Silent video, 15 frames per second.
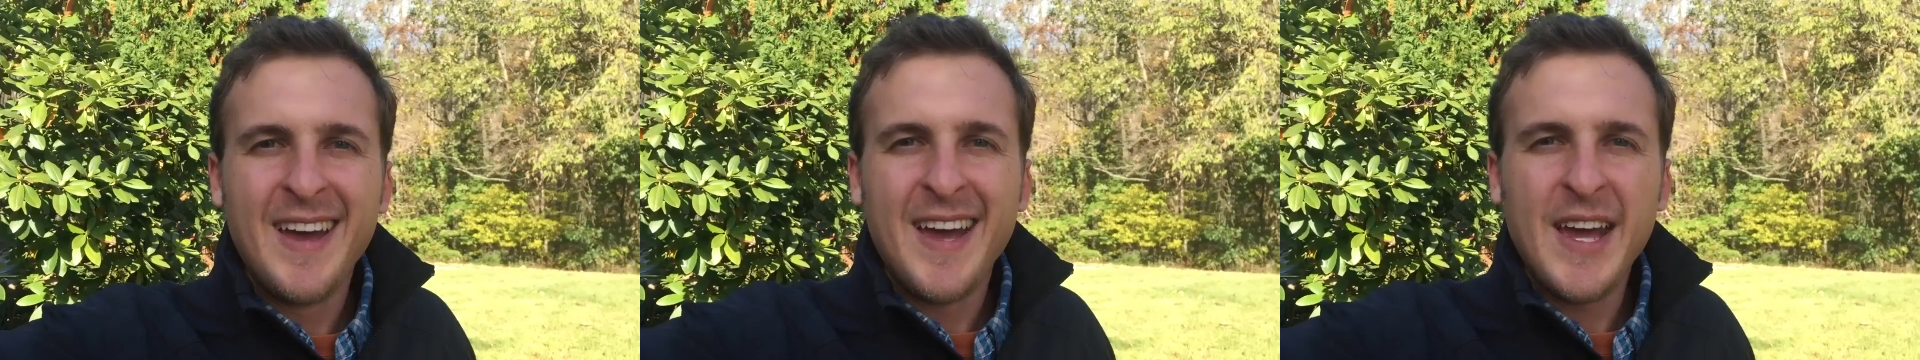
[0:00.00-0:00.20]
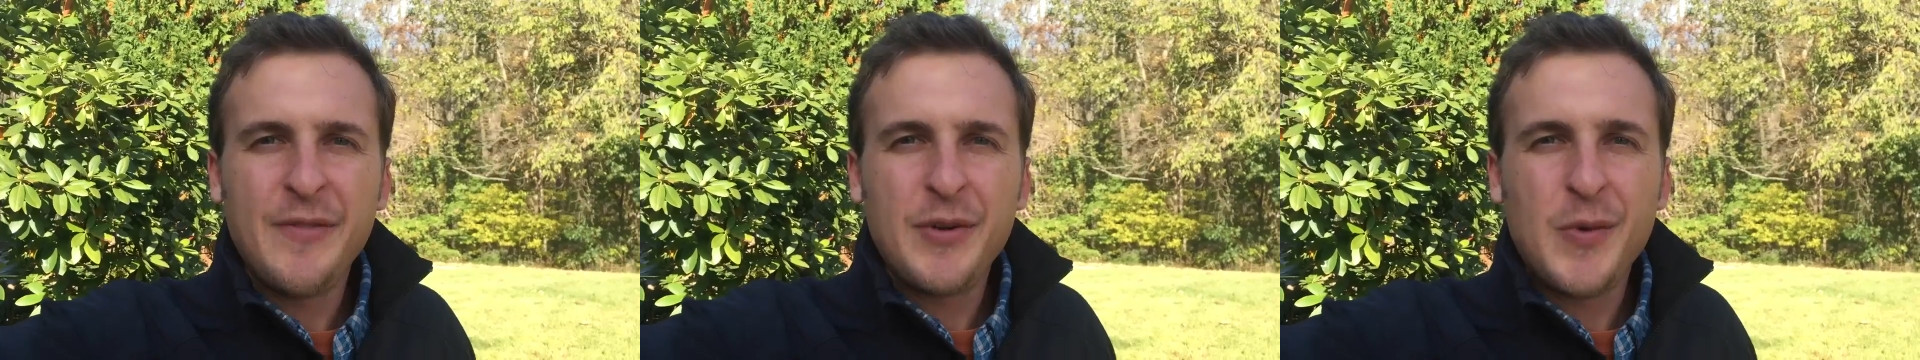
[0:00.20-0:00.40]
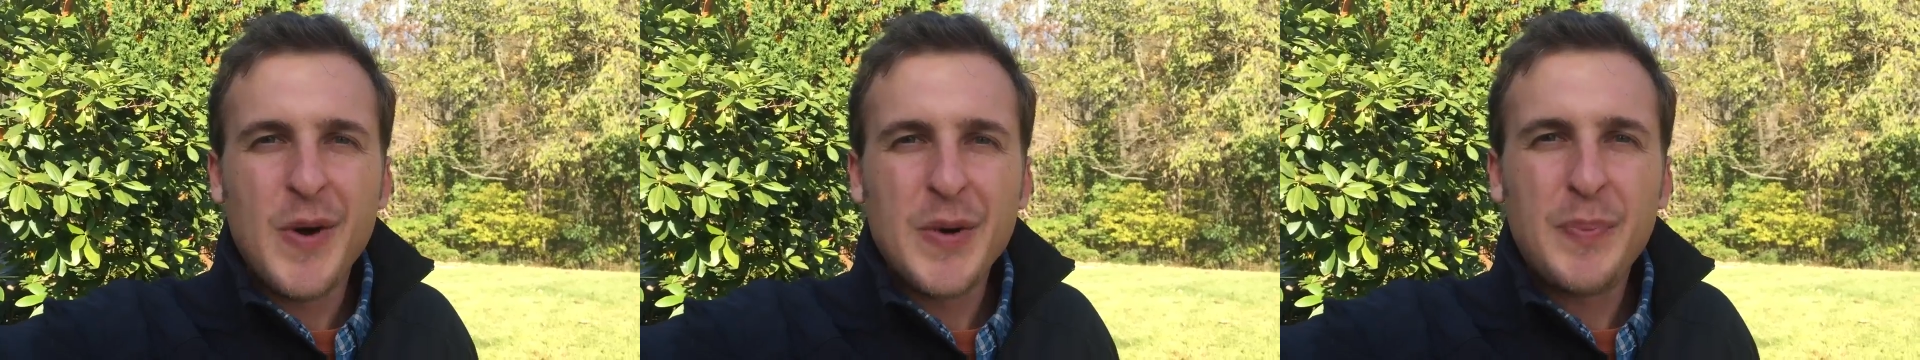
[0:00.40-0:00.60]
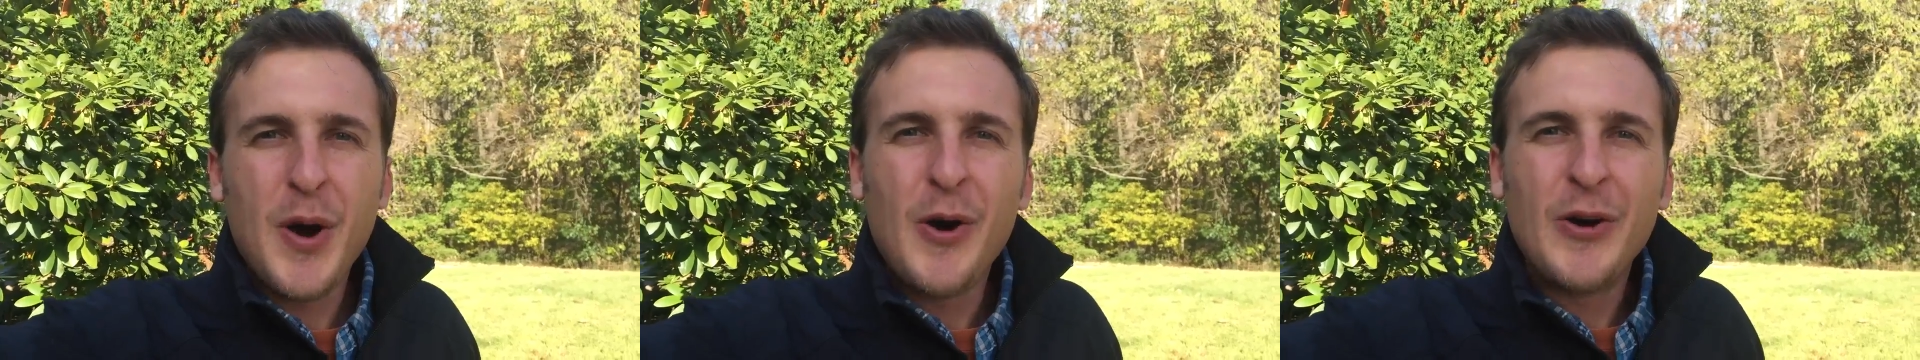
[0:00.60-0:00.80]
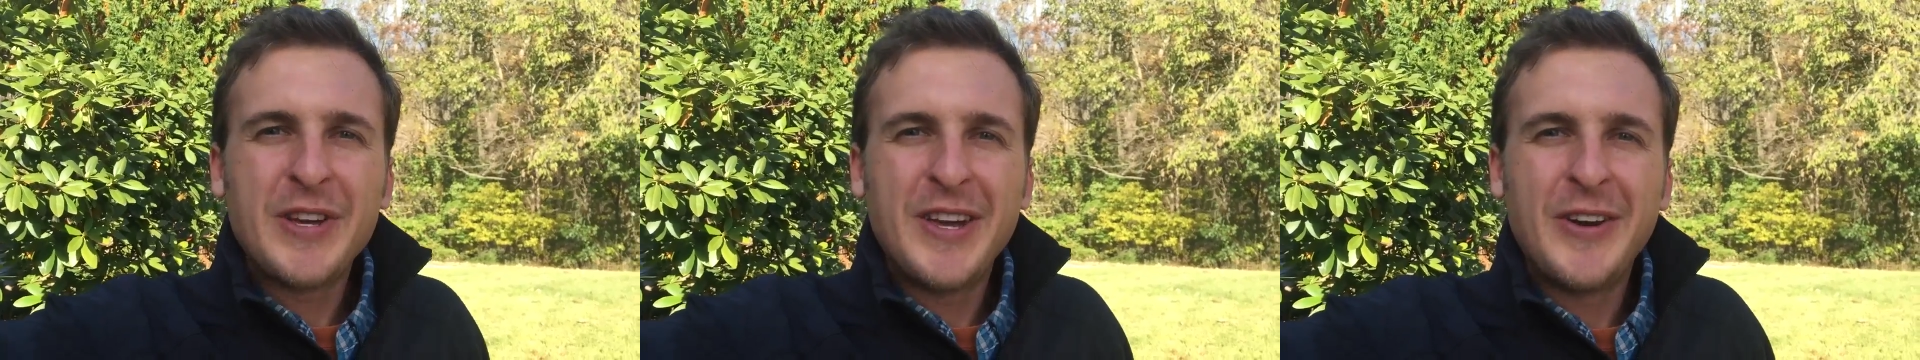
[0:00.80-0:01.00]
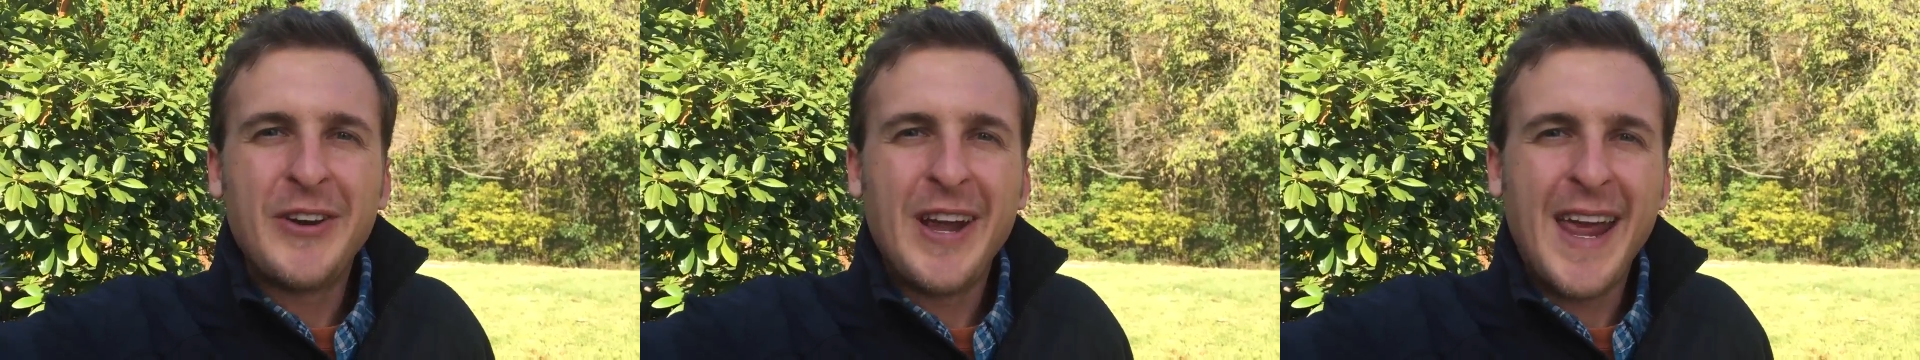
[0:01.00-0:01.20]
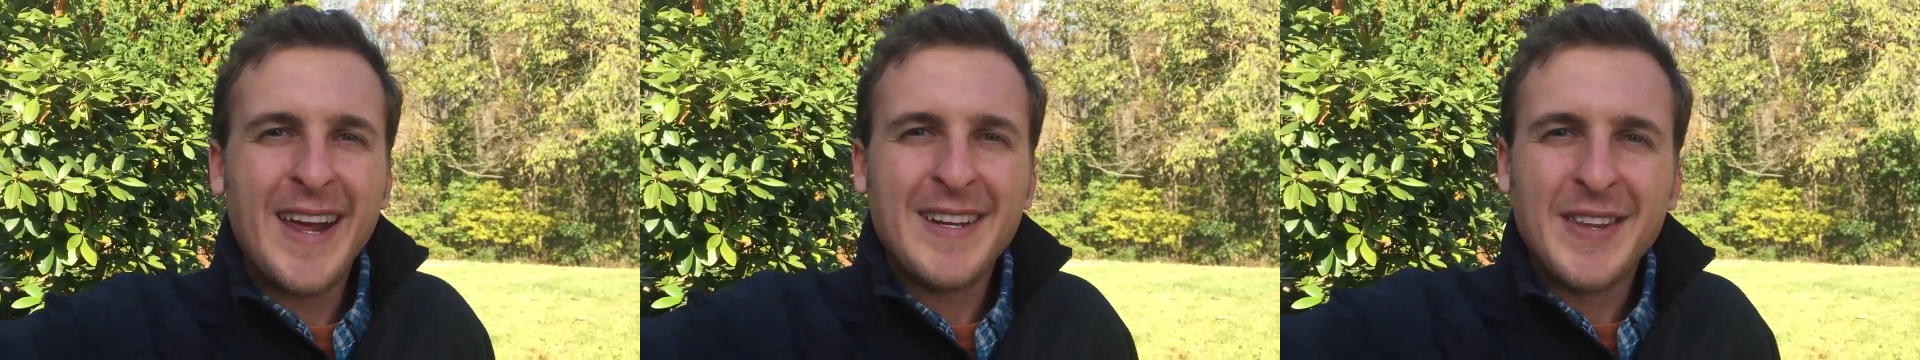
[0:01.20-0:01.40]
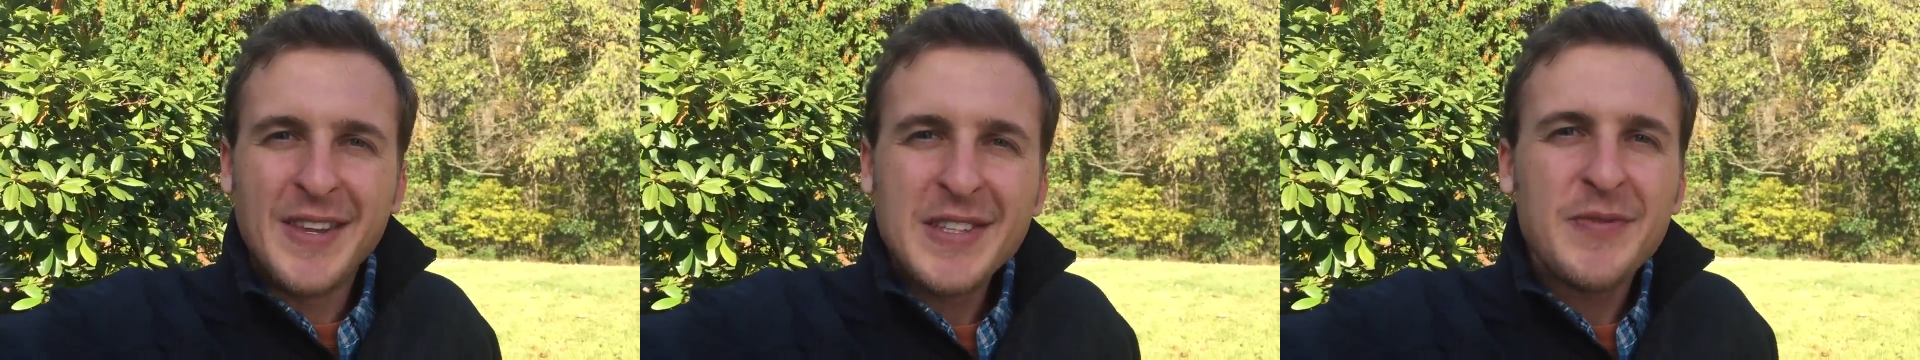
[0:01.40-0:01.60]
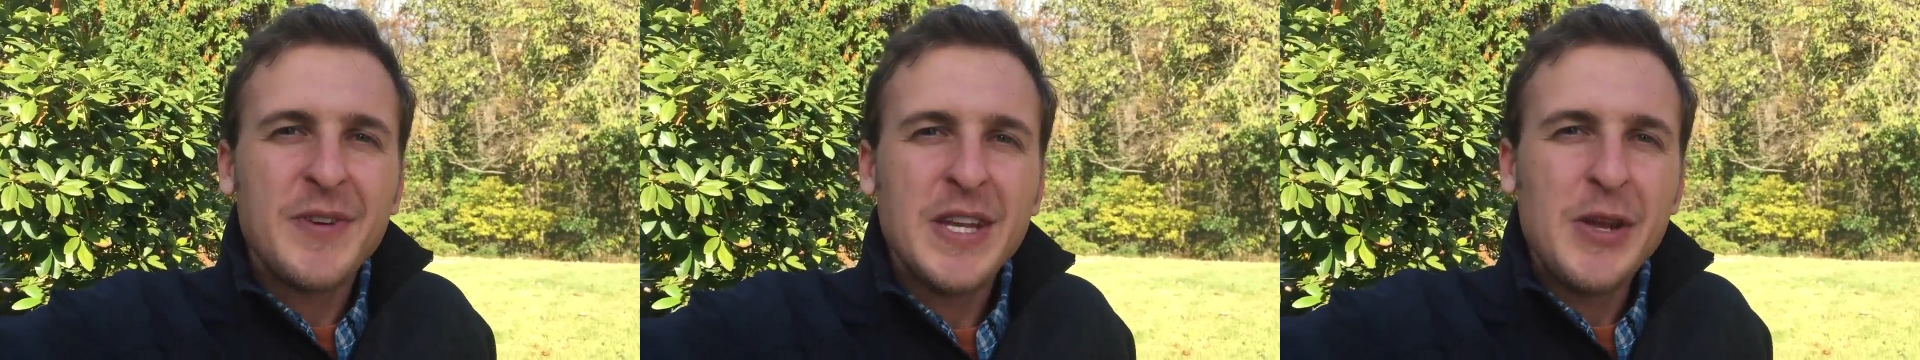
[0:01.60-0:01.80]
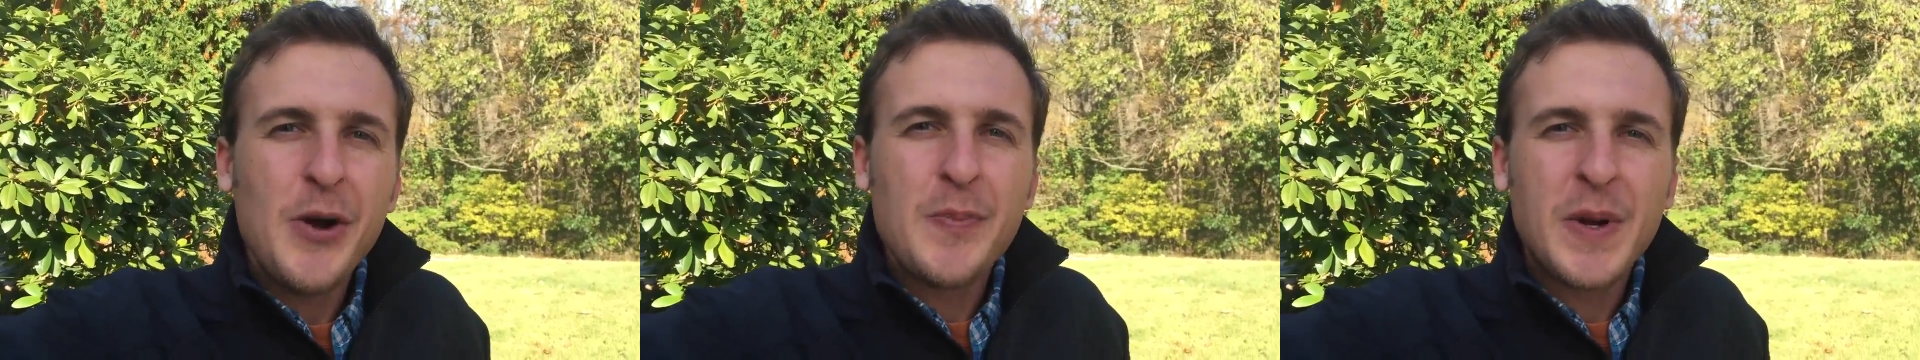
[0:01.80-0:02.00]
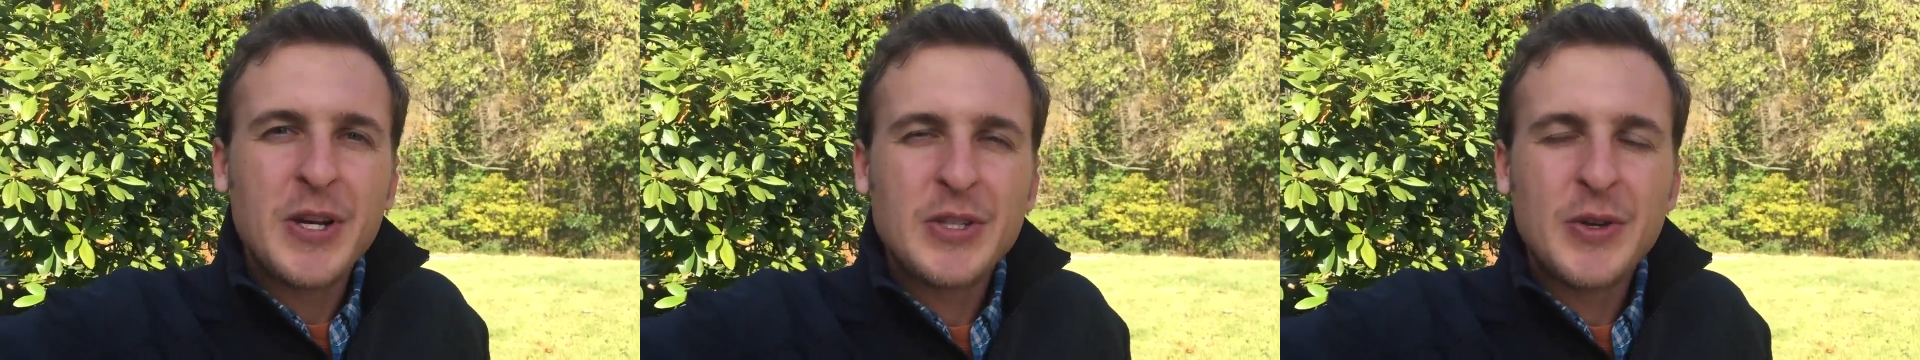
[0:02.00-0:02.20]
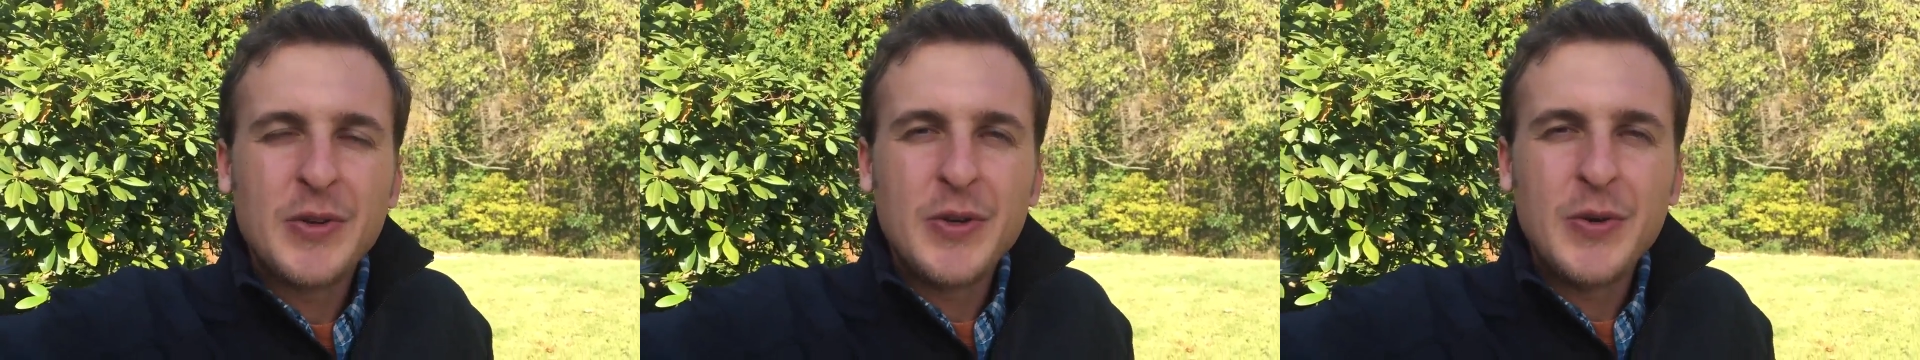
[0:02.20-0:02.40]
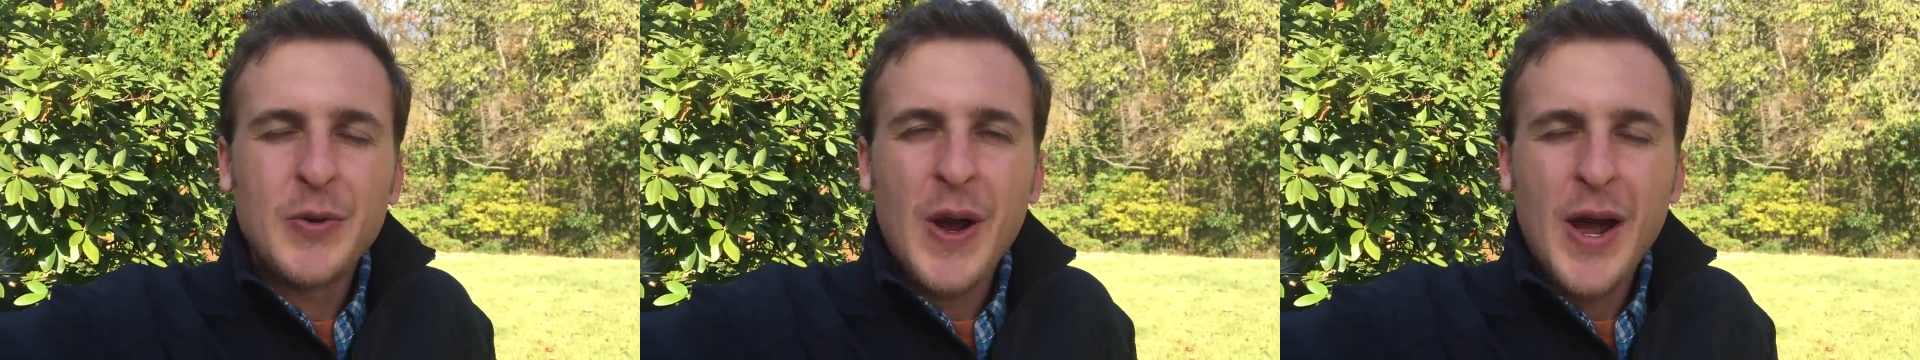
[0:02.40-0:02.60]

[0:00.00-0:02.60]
Hey everyone, Paul here, and in this video I'm going to show you